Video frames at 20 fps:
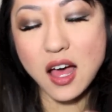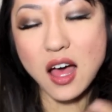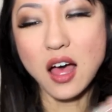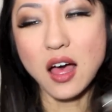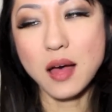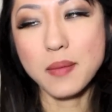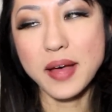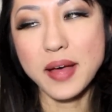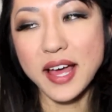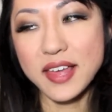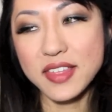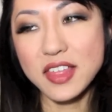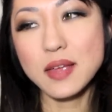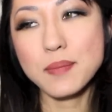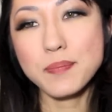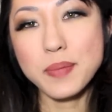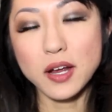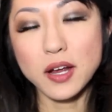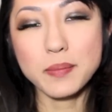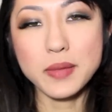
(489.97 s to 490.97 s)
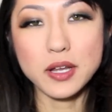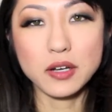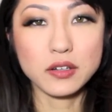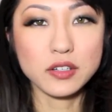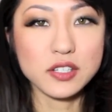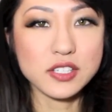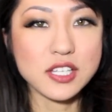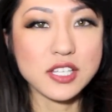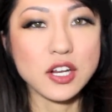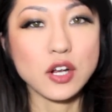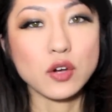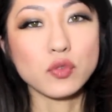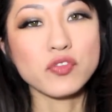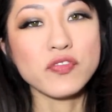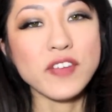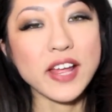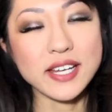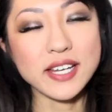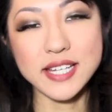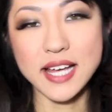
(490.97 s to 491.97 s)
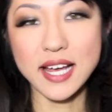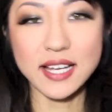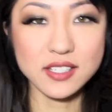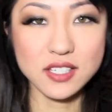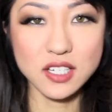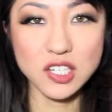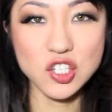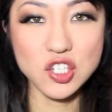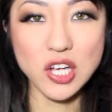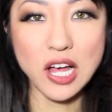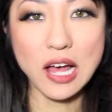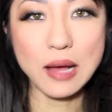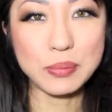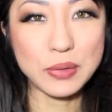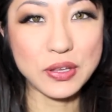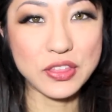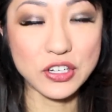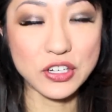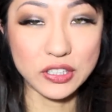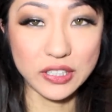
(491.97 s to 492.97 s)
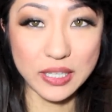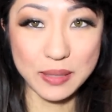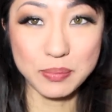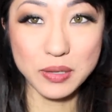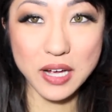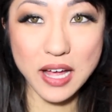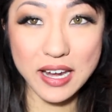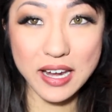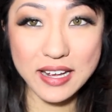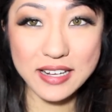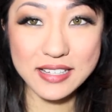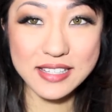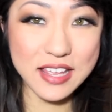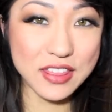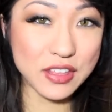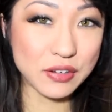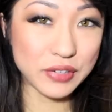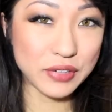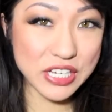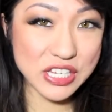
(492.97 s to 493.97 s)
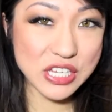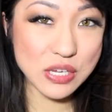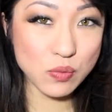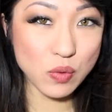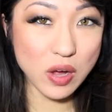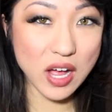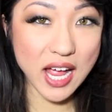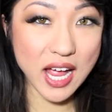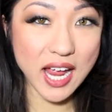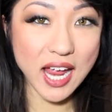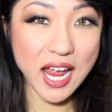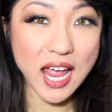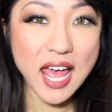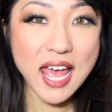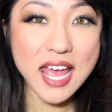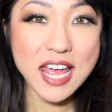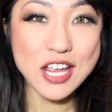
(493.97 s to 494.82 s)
I think Bare Minerals did a fantastic job with their lip products, and the reason why